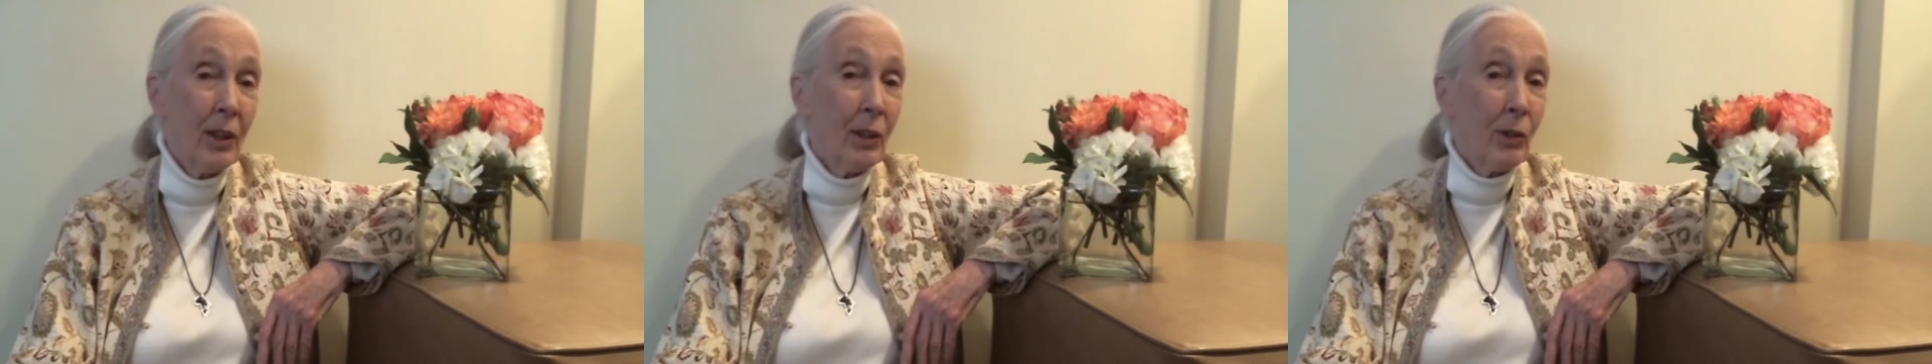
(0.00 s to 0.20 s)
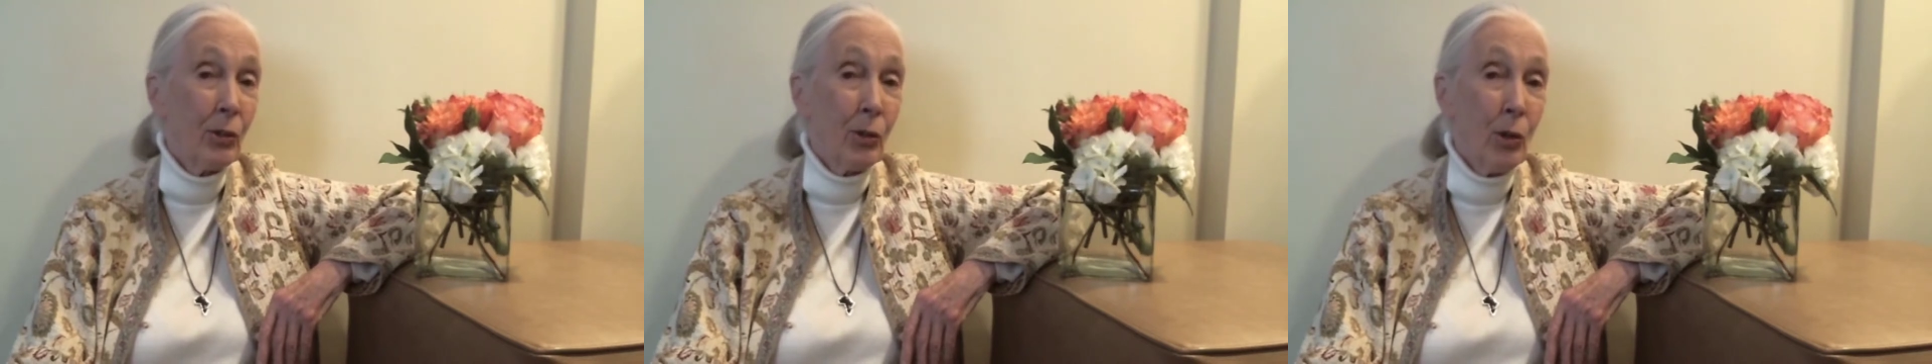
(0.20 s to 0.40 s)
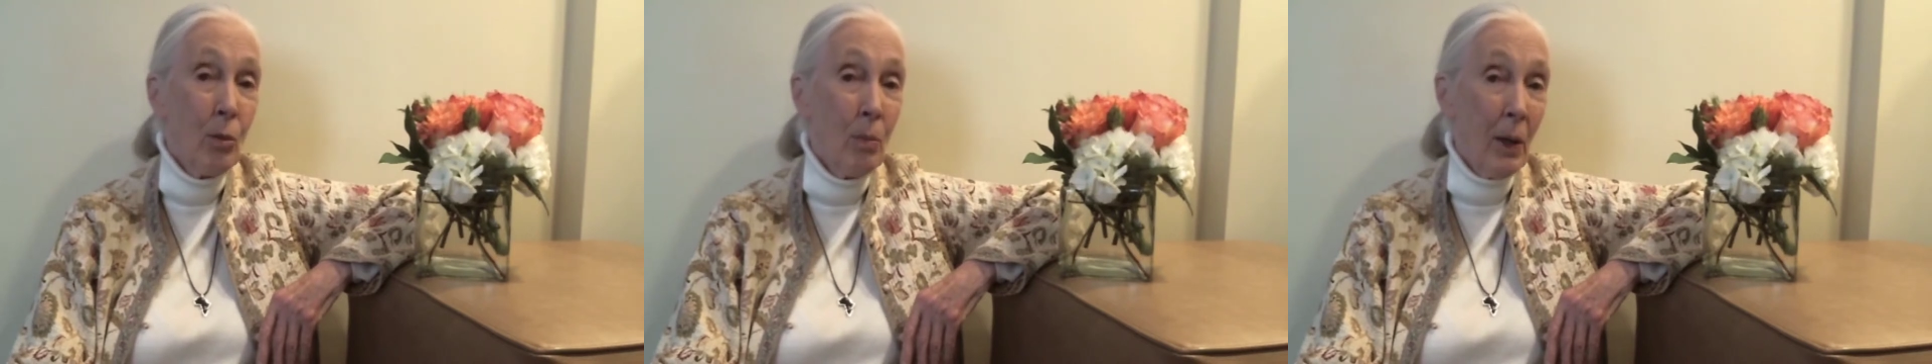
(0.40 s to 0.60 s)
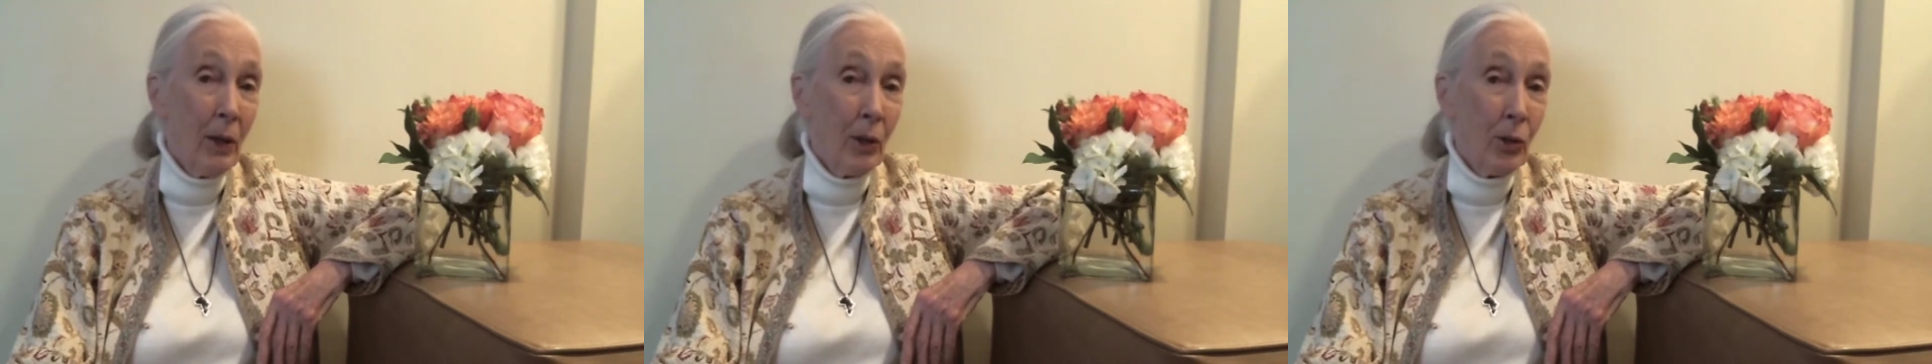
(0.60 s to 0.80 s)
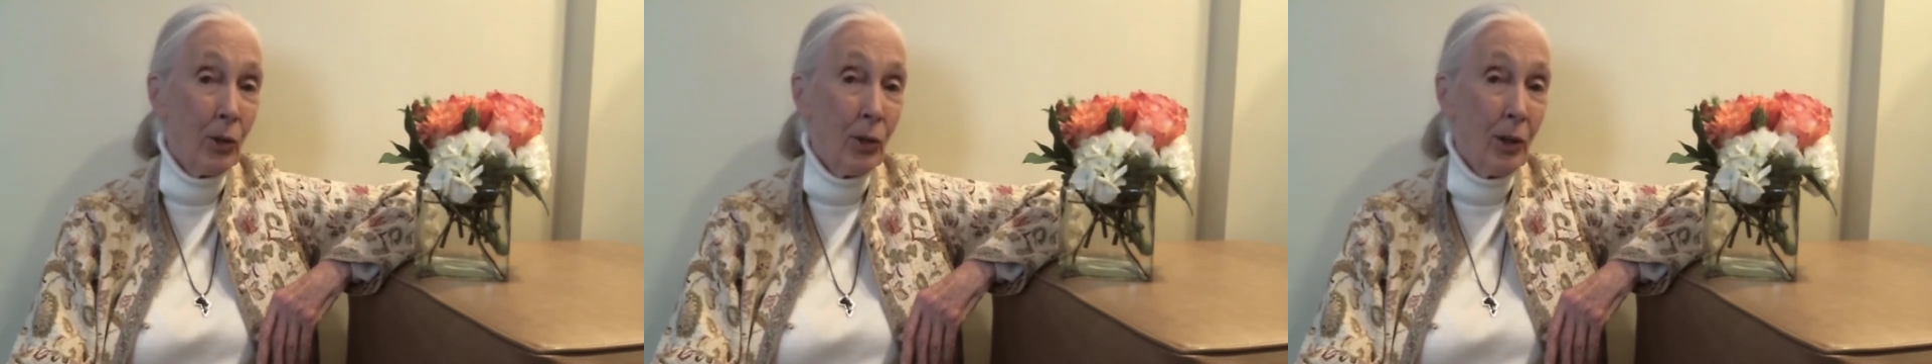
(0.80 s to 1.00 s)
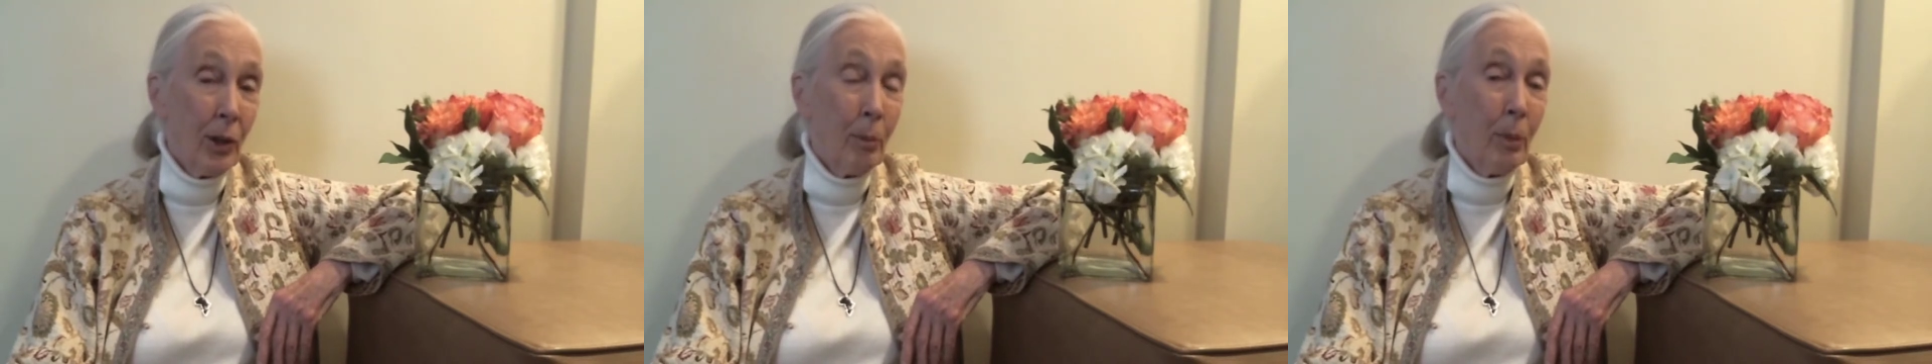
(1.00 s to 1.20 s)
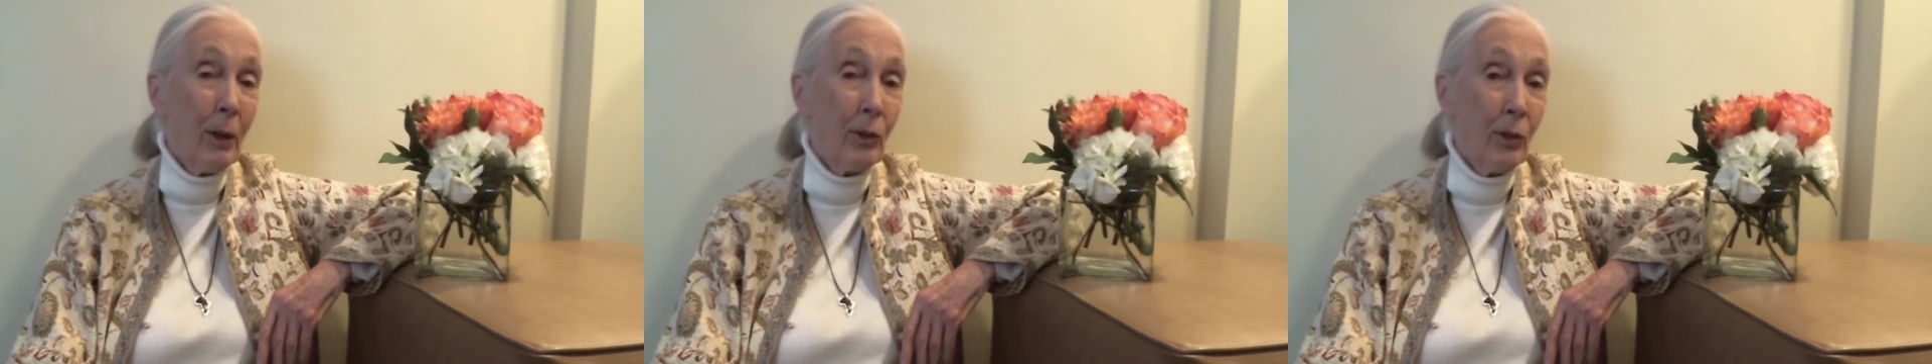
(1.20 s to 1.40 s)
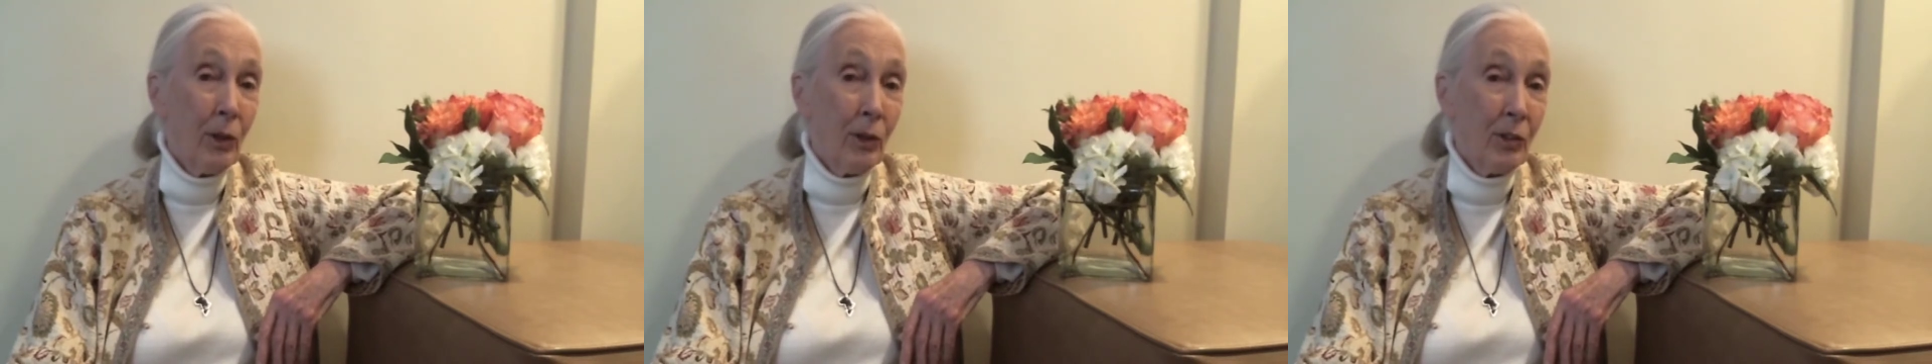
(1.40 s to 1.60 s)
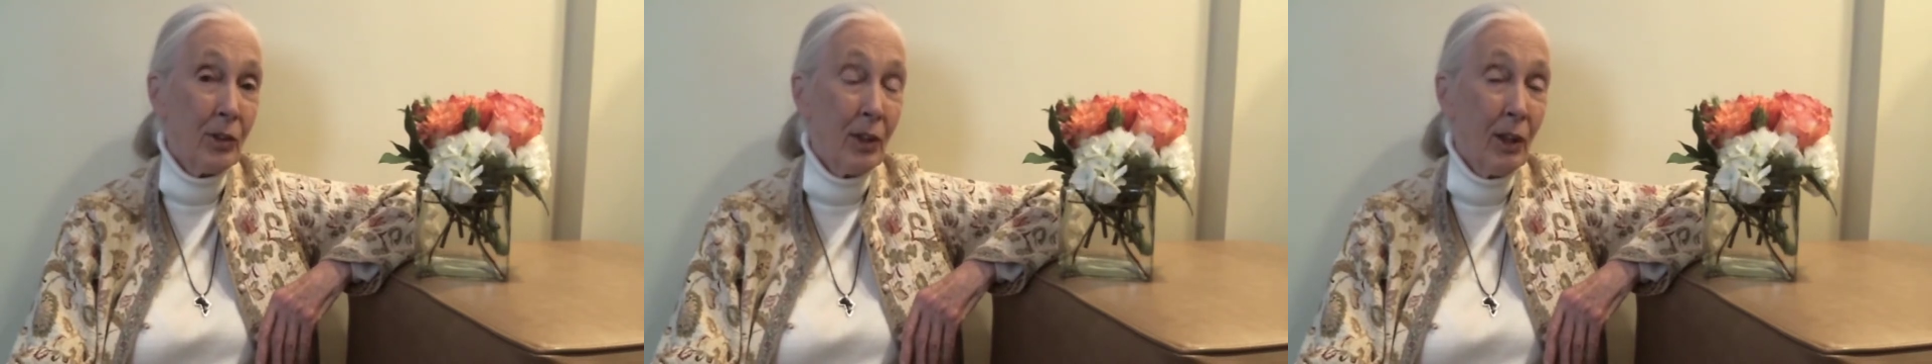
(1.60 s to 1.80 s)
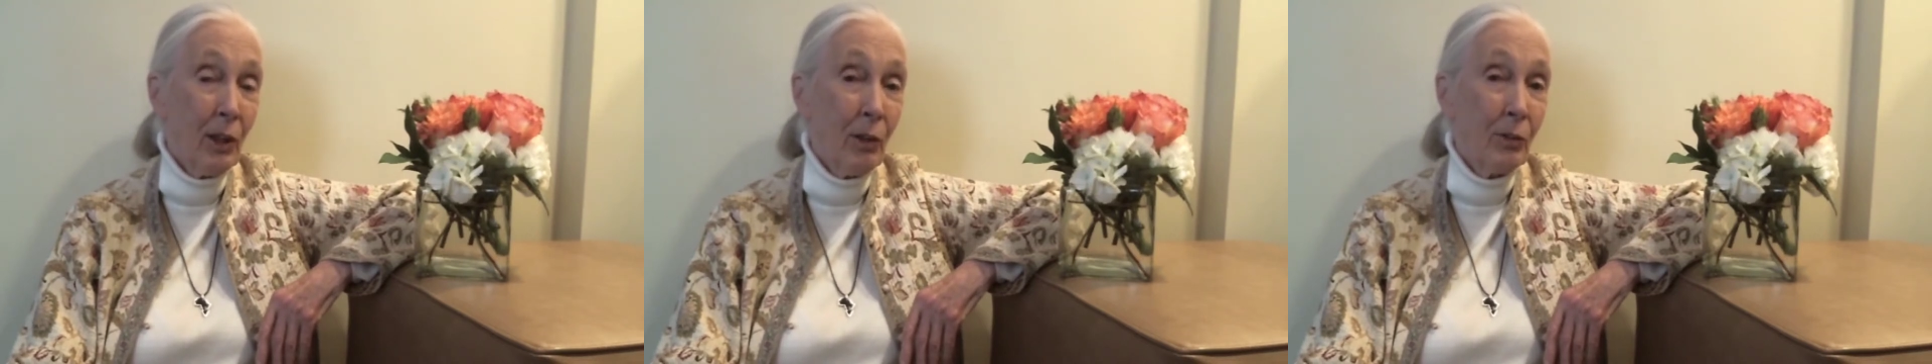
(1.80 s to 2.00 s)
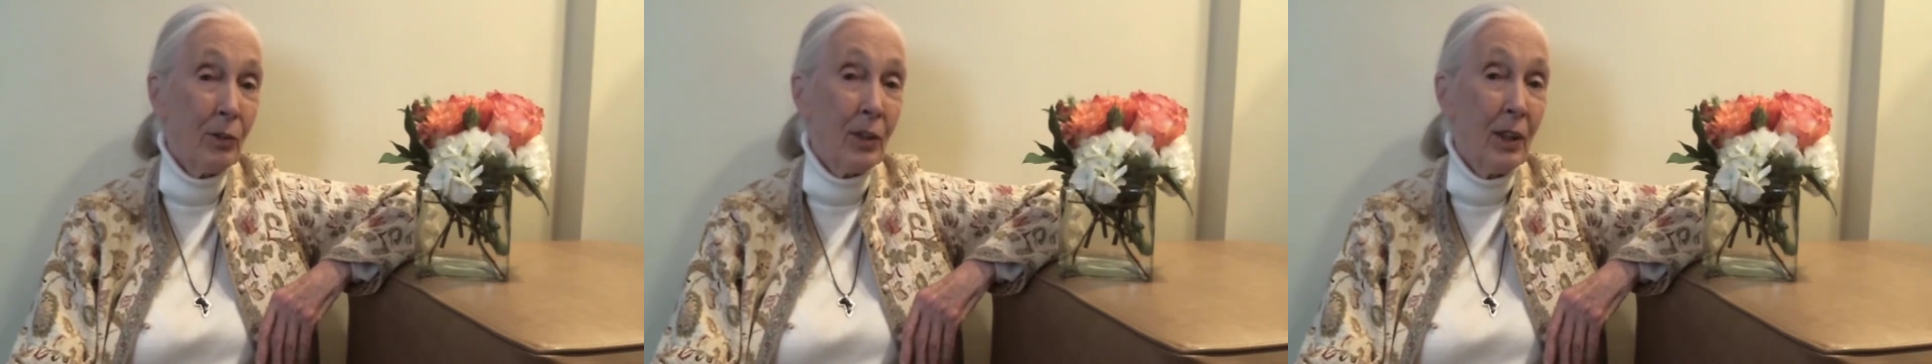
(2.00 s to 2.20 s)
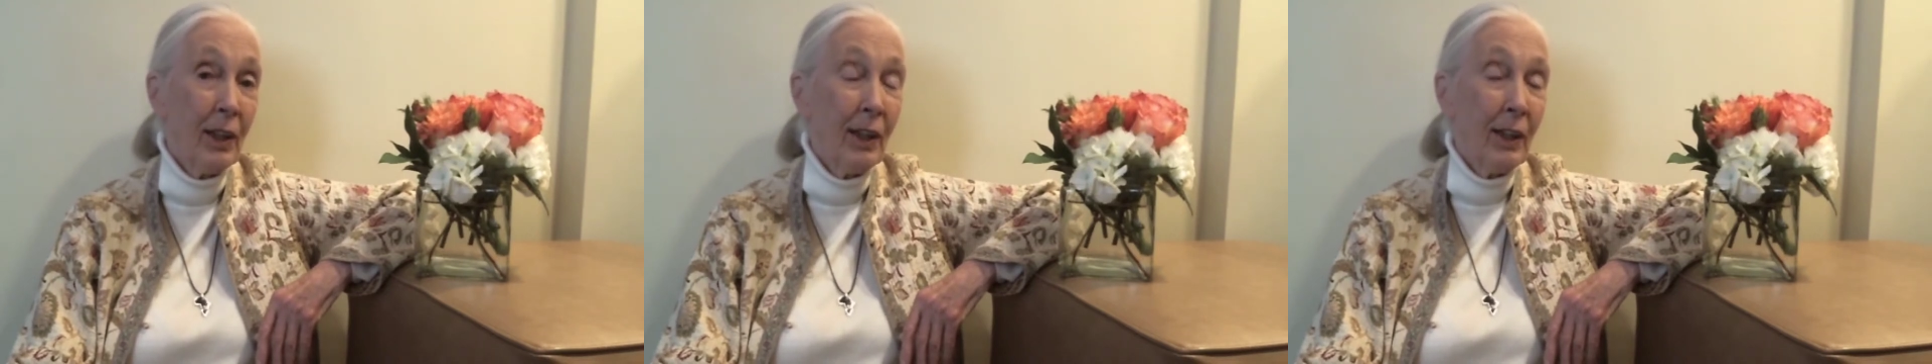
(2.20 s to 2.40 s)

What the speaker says: so much about ourselves